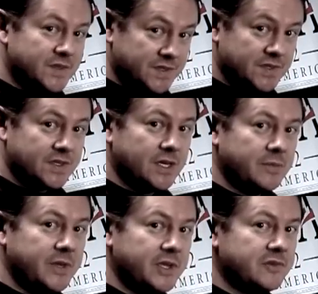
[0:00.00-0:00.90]
This is going
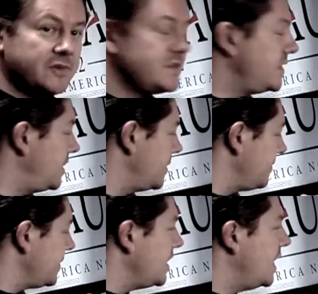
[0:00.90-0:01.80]
to be interesting.
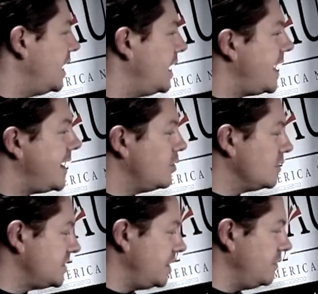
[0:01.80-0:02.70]
Uh, and
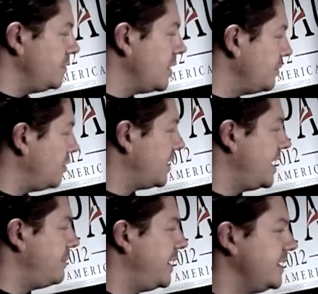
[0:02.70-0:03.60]
also, the Ron Paul
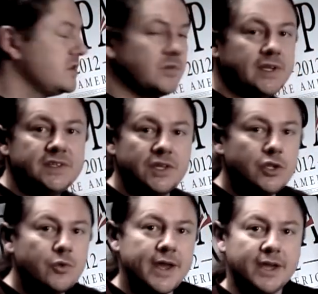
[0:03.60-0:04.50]
campaign has released their
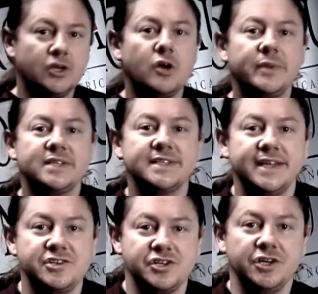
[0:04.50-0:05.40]
new economics
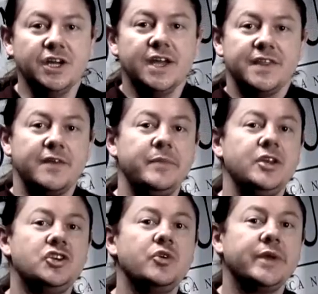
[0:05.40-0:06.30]
lecture. They've
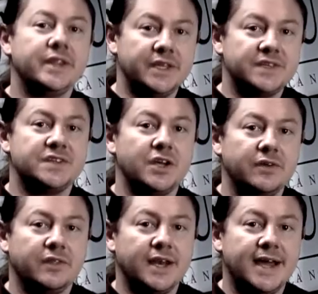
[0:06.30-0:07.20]
been doing this
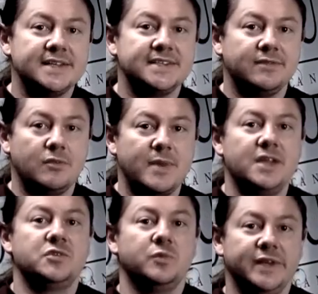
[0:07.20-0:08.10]
over the last several
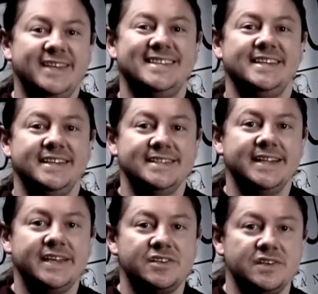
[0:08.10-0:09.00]
months, releasing these
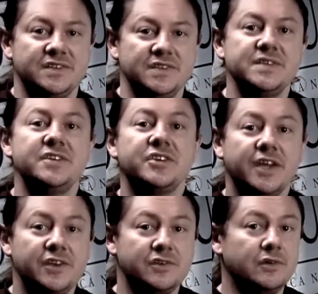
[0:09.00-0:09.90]
lectures, these
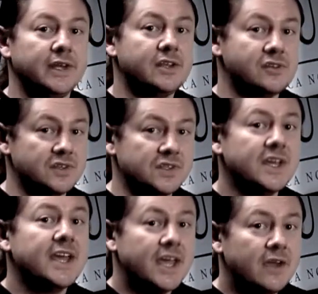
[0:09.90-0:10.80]
educational lectures,
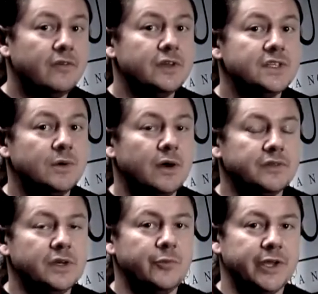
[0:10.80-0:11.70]
every so
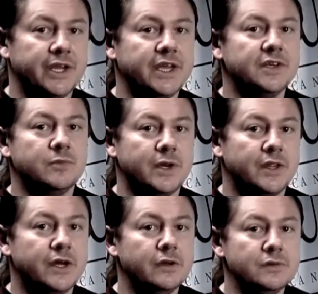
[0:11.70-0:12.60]
often, and we're going to get to one of
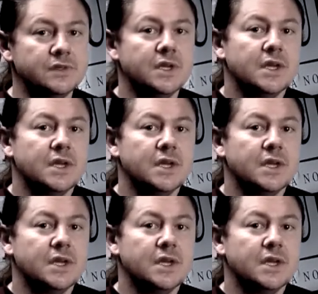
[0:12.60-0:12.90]
those.